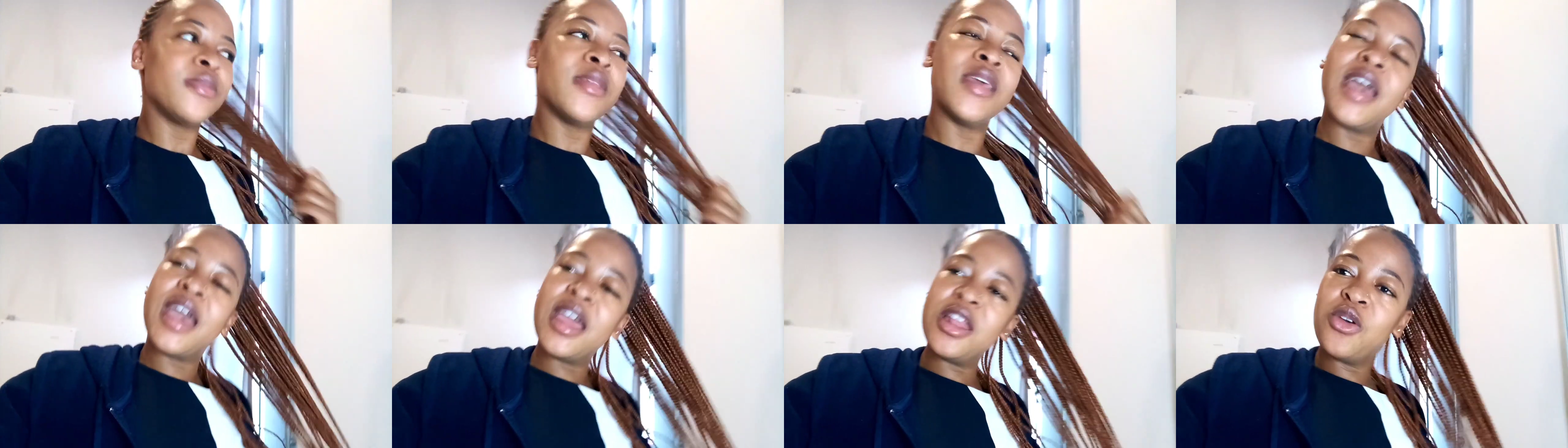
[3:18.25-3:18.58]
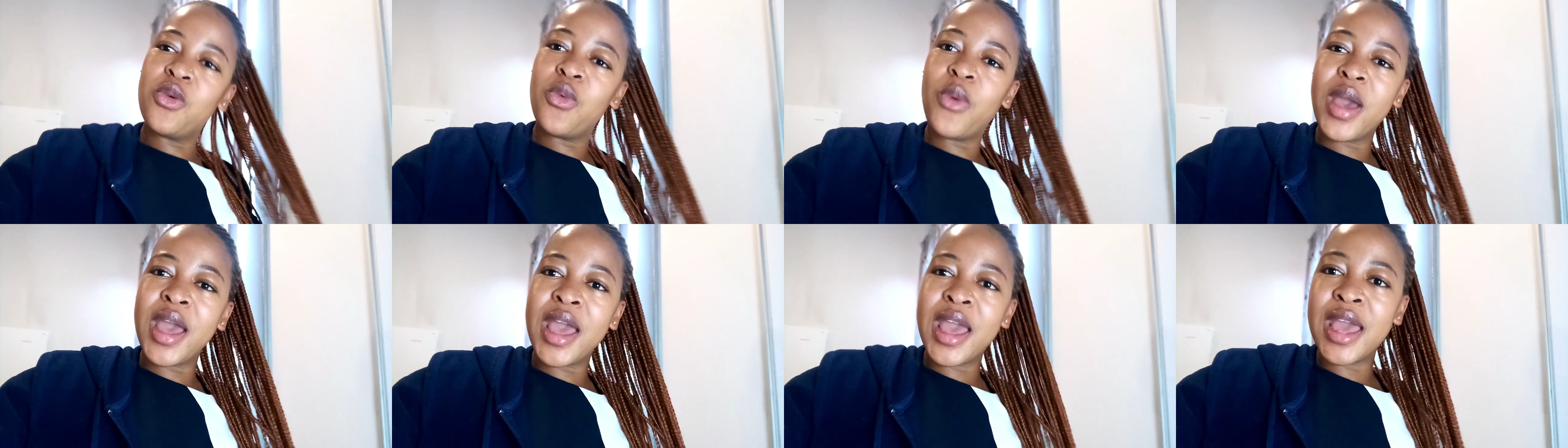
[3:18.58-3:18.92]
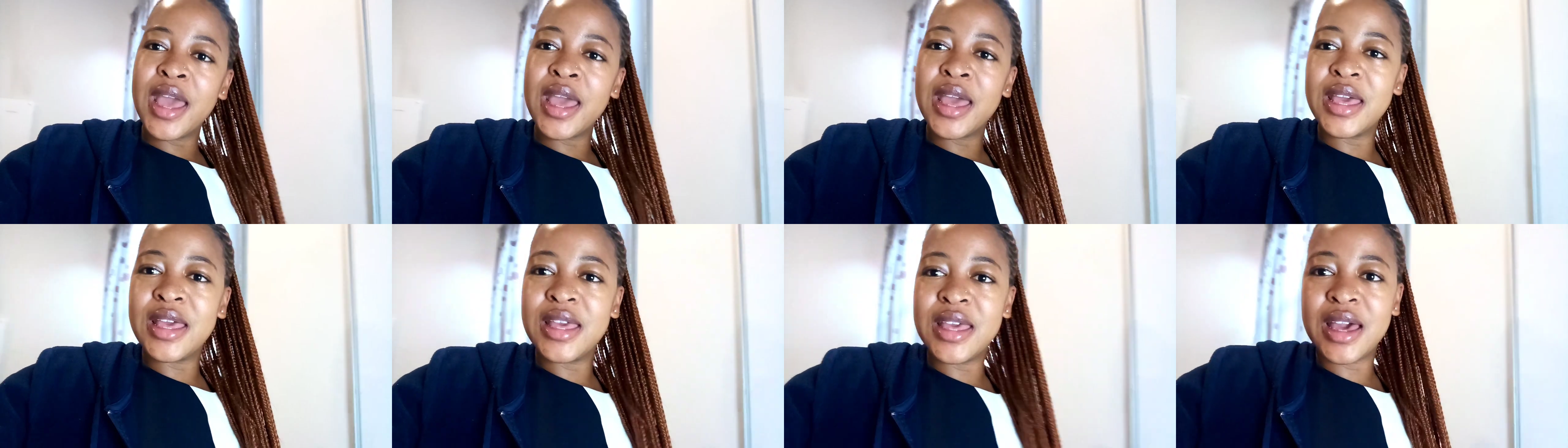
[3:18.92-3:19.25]

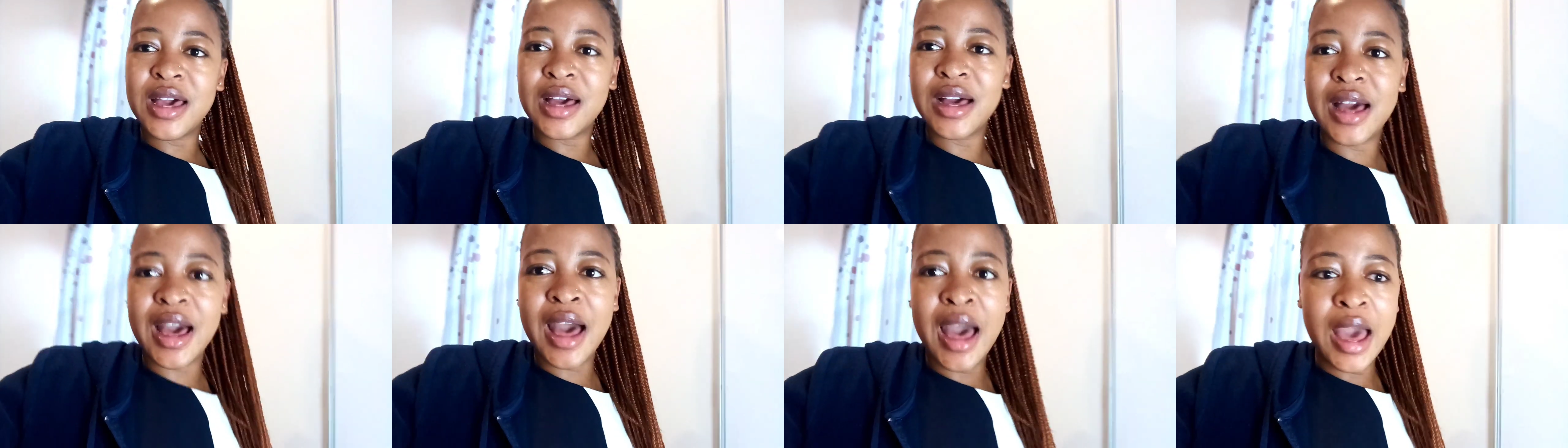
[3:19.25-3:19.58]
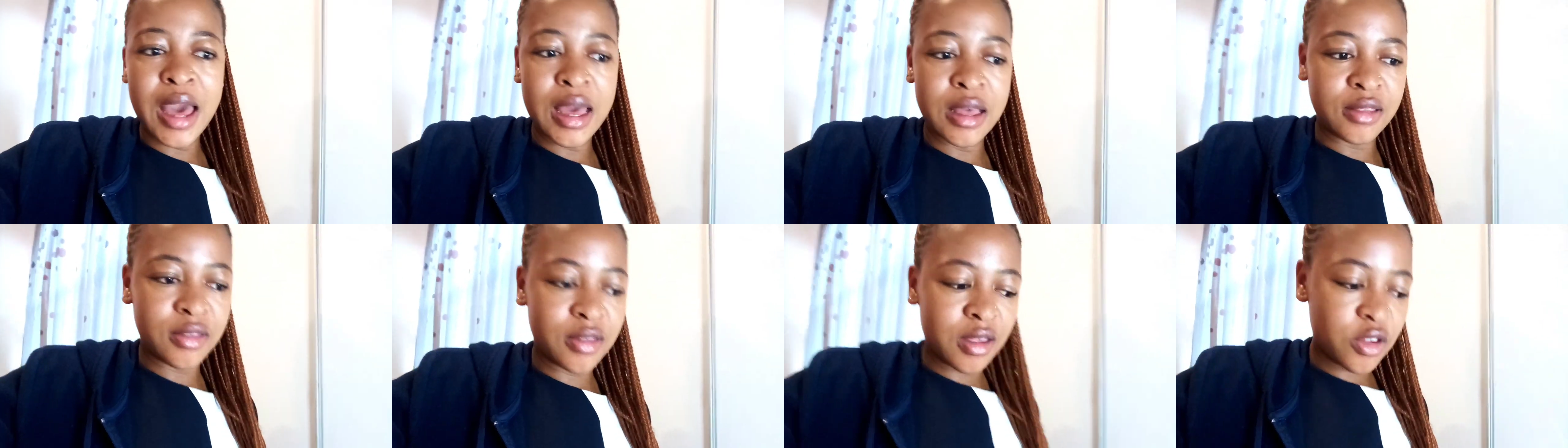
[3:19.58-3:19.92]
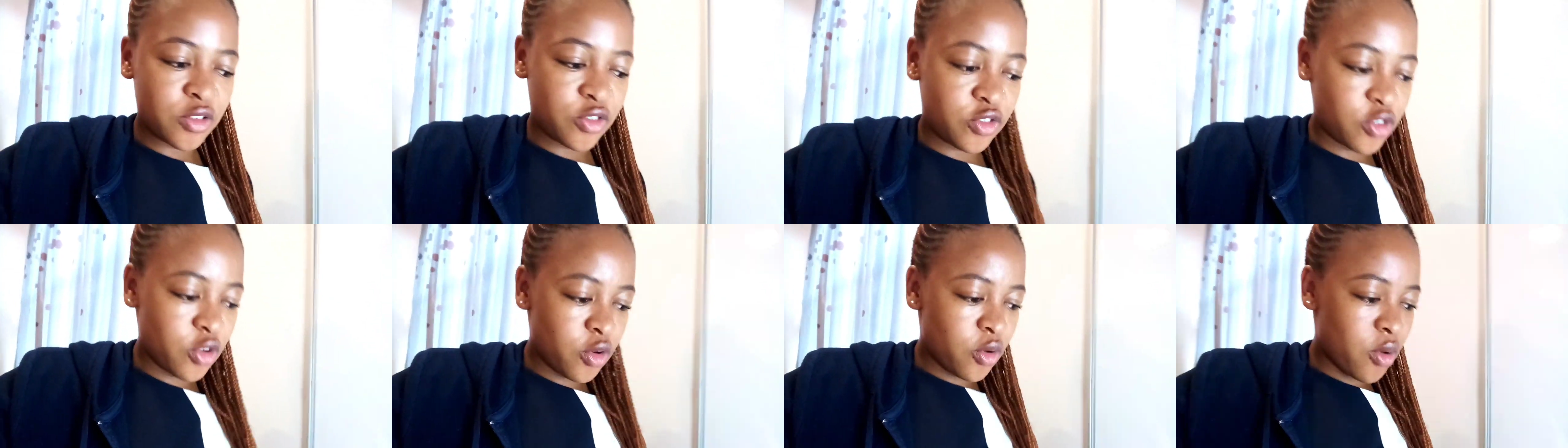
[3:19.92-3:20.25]
Anyway, yeah guys,
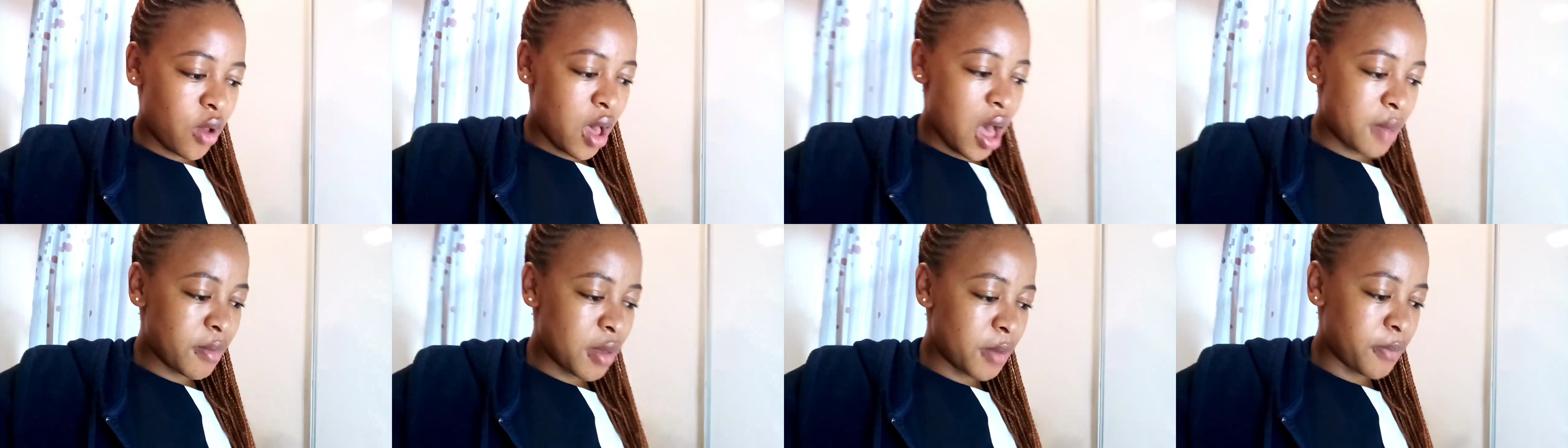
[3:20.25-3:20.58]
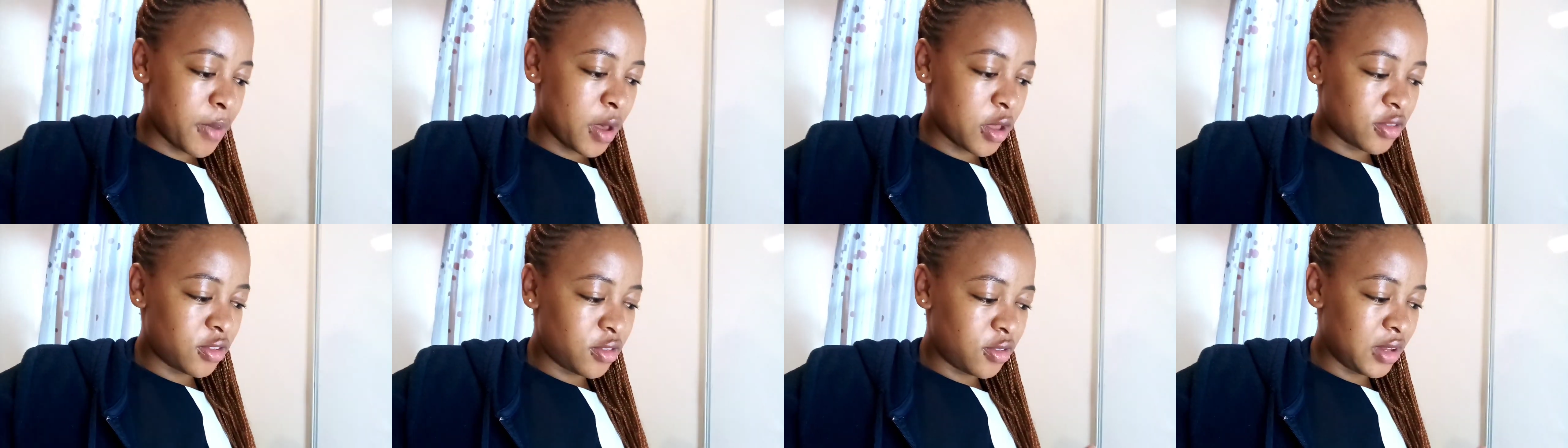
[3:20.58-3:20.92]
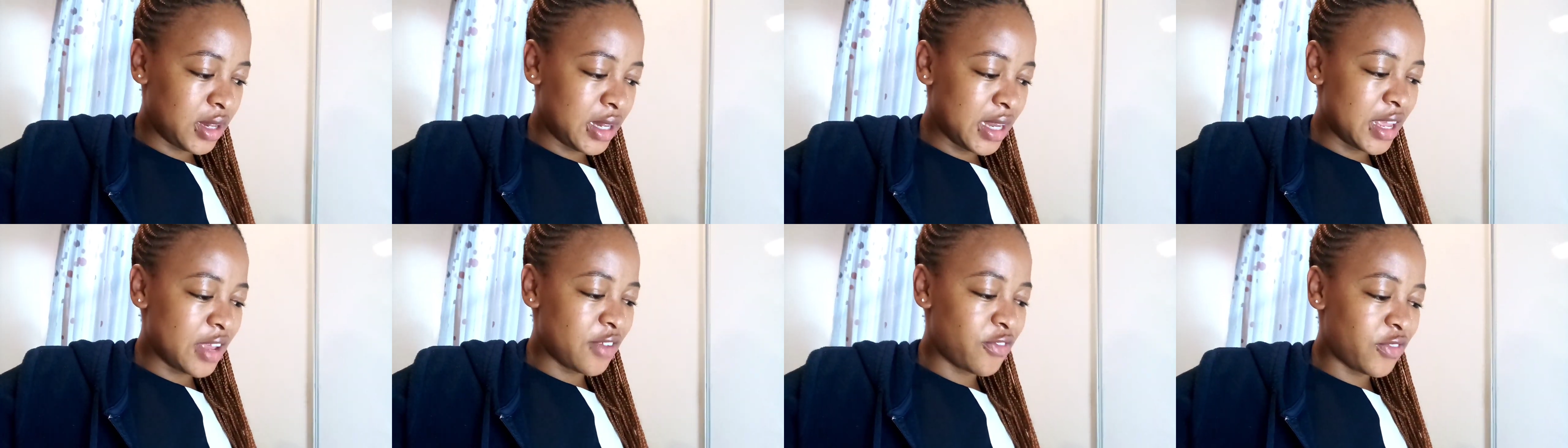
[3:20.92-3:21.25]
so I'm about to
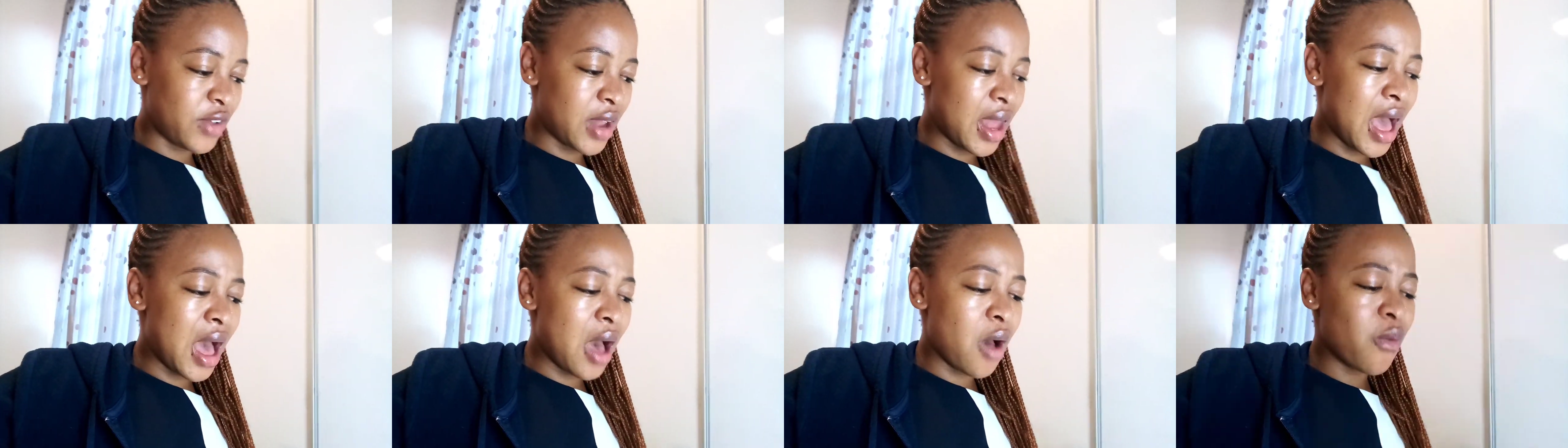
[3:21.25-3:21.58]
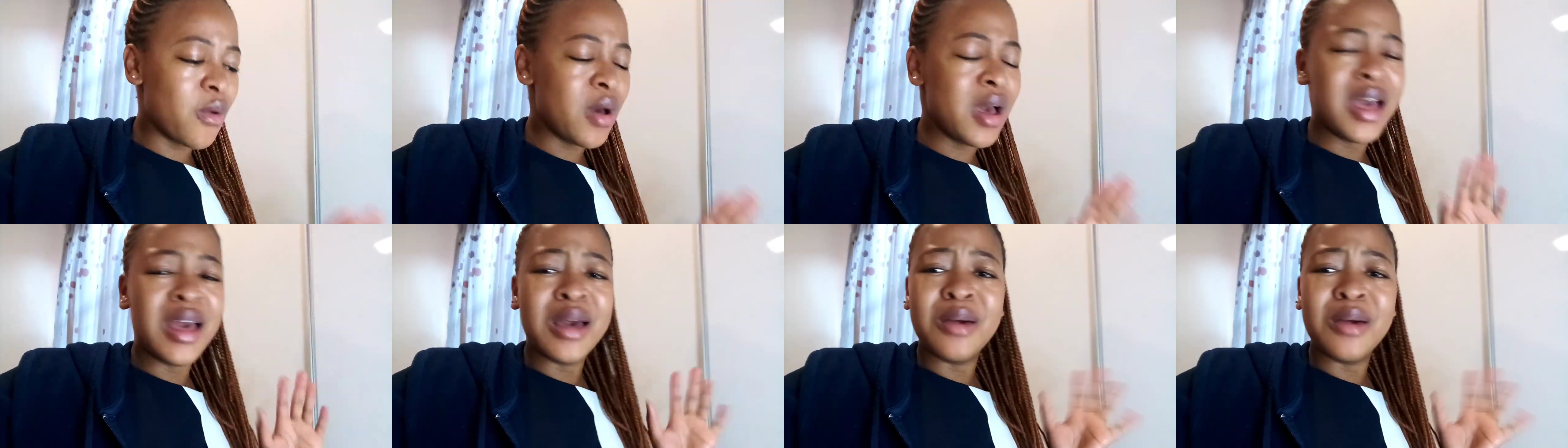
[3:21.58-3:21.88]
leave now.